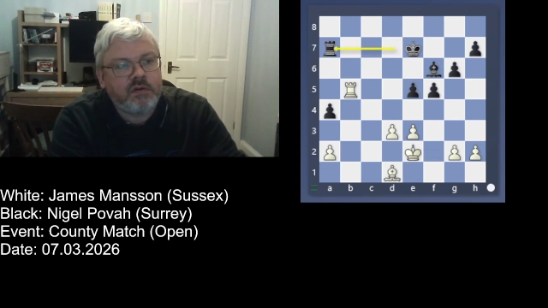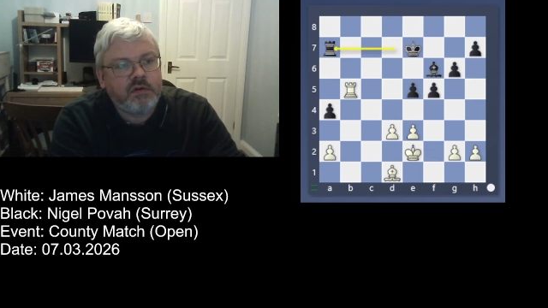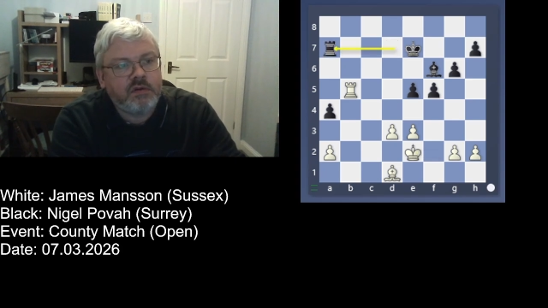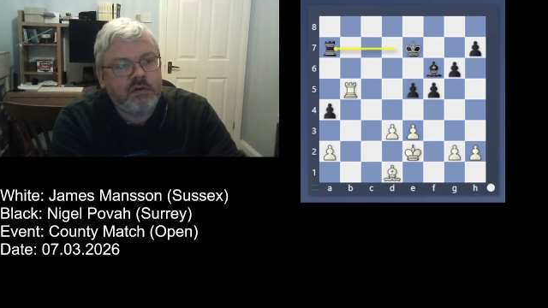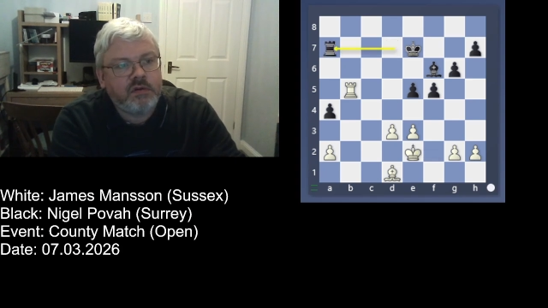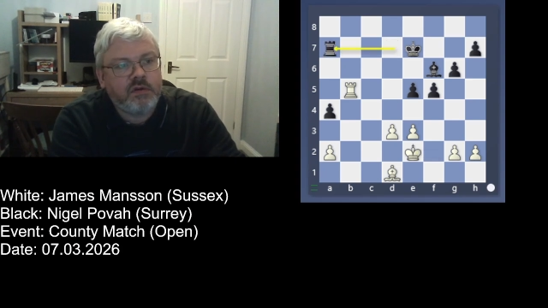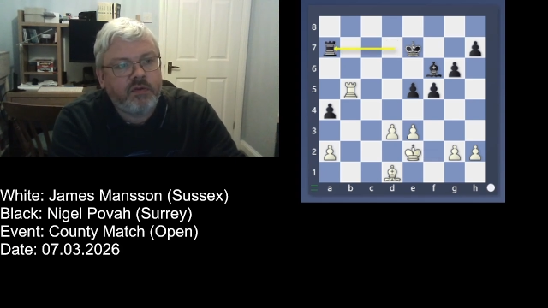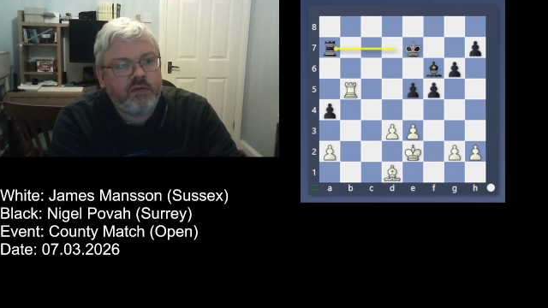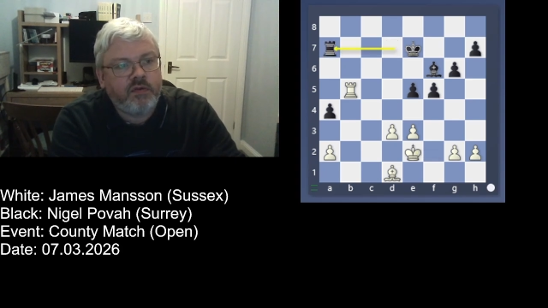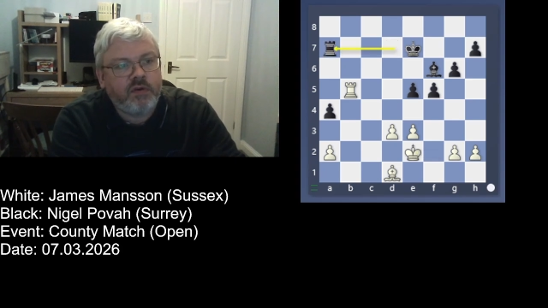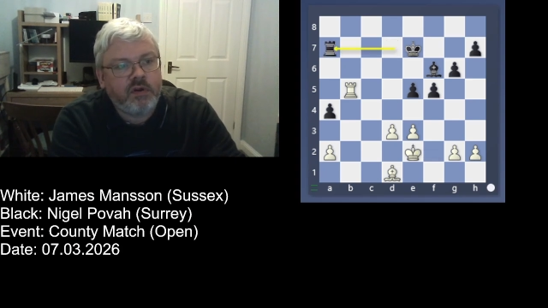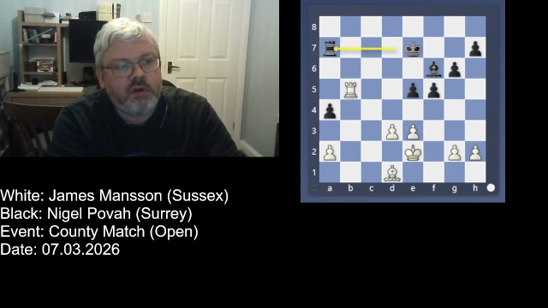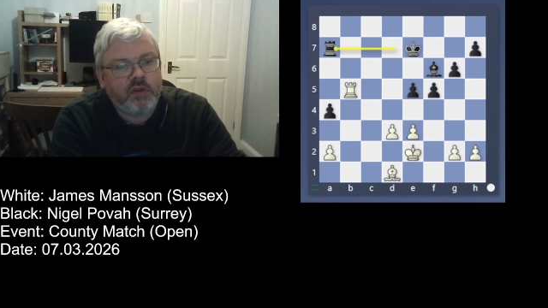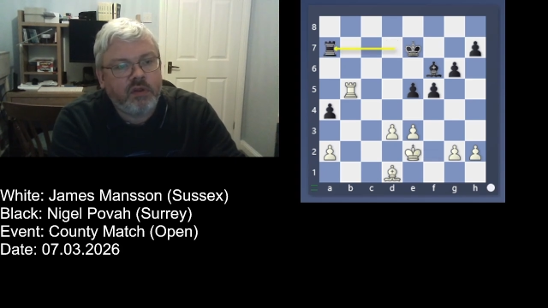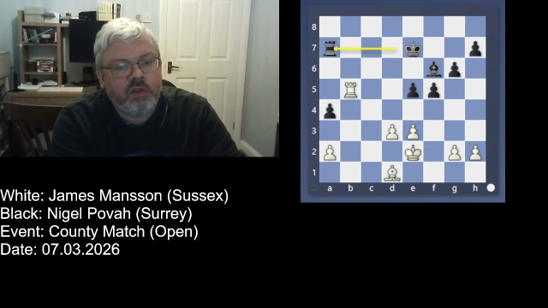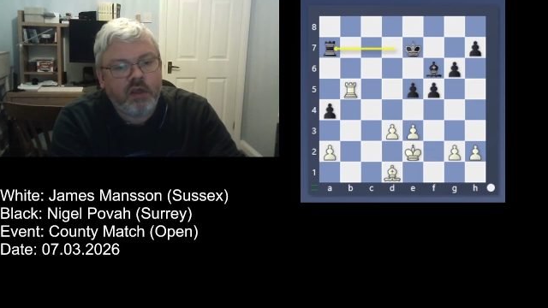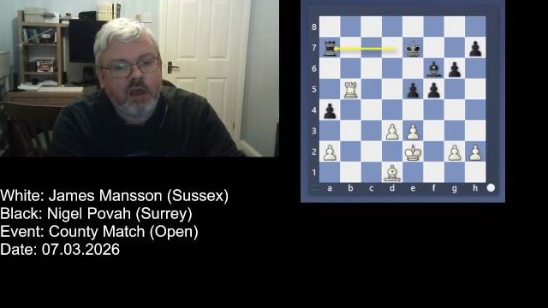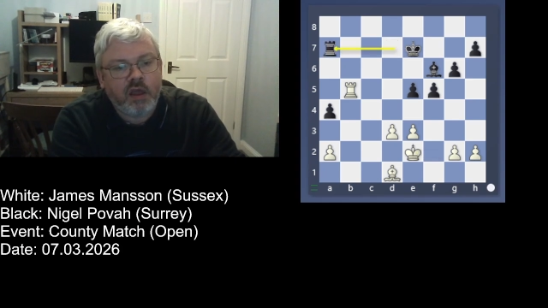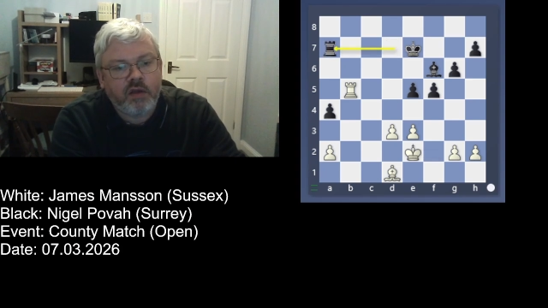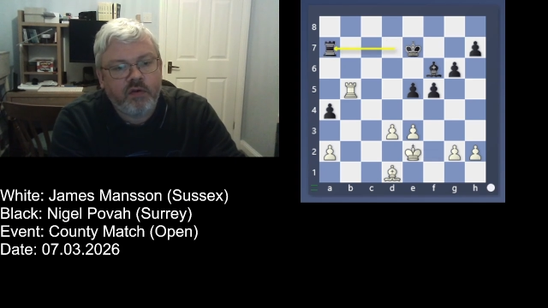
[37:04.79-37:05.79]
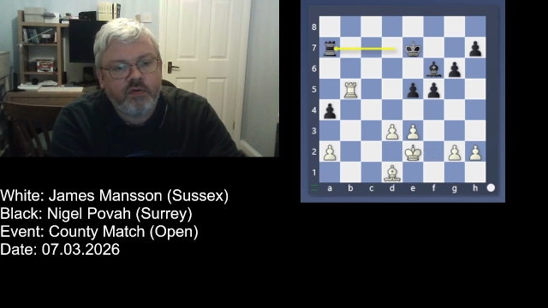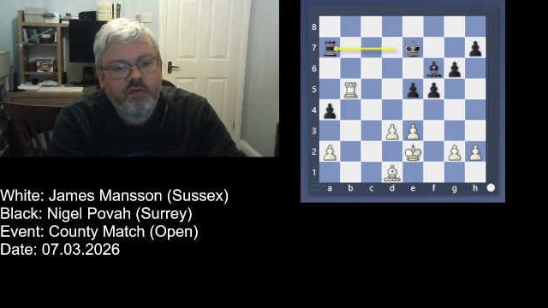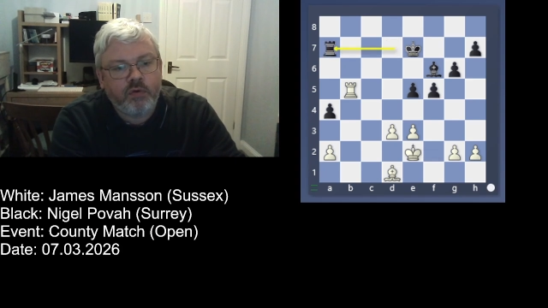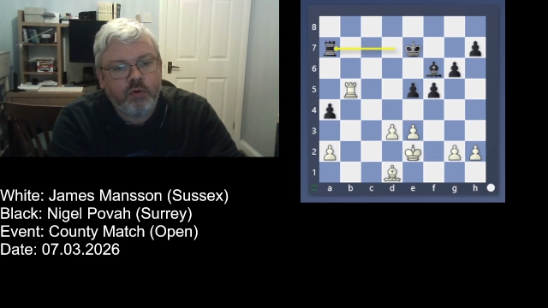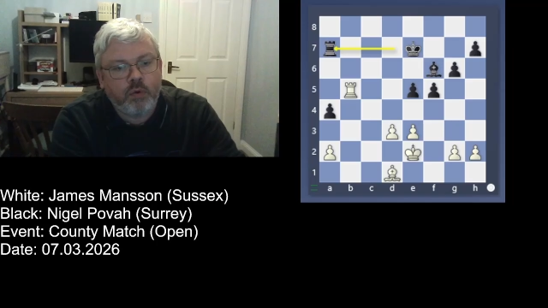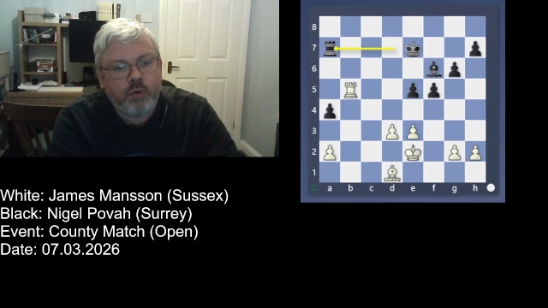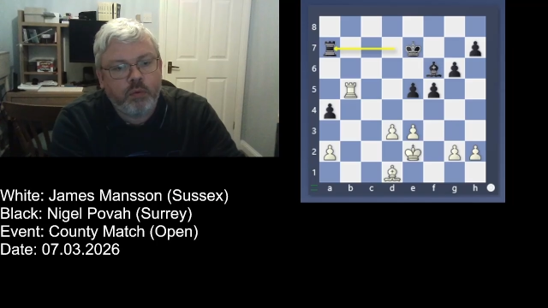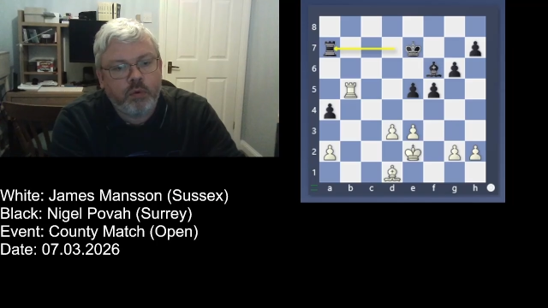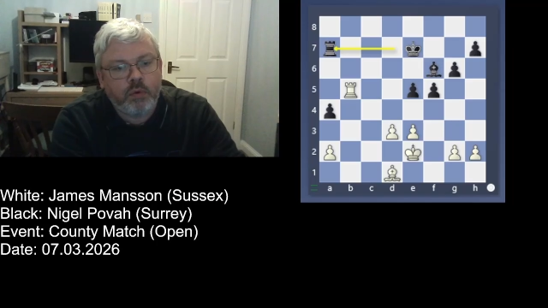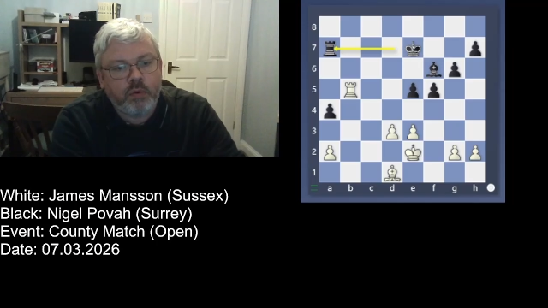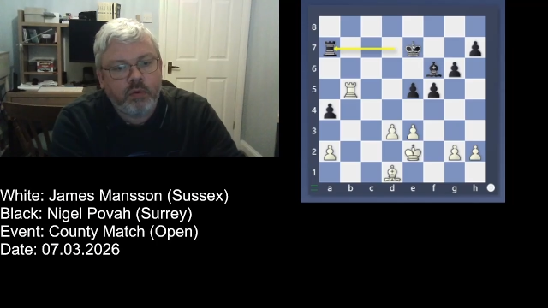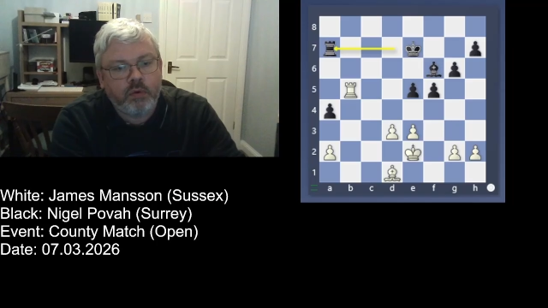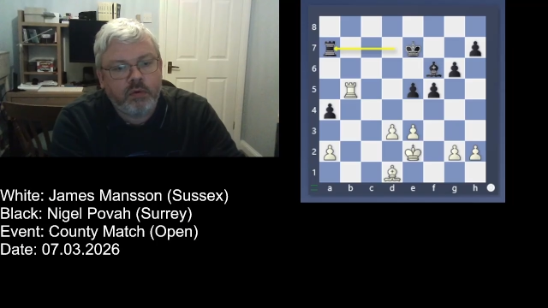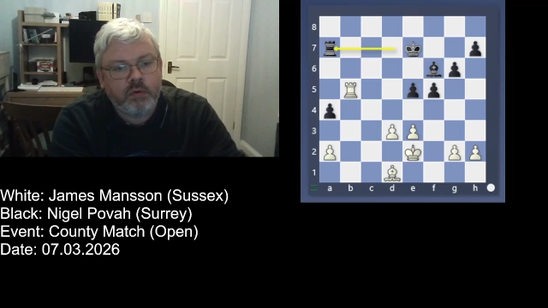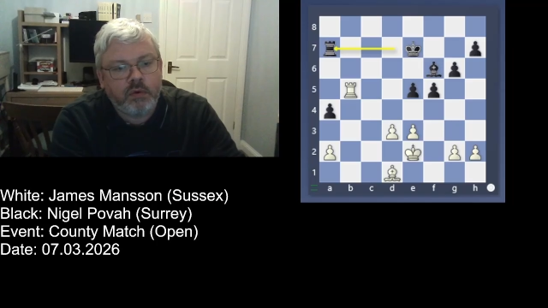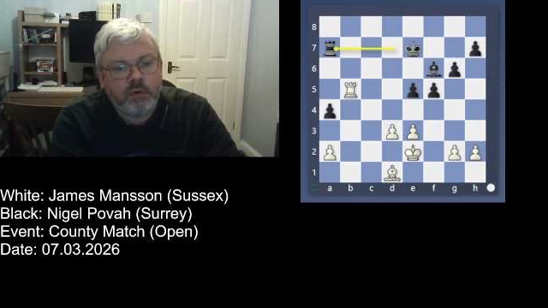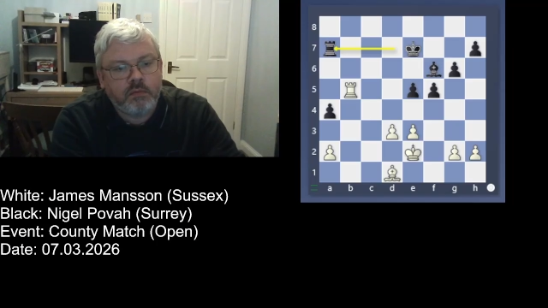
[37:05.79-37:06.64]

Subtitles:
defending the a4 pawn.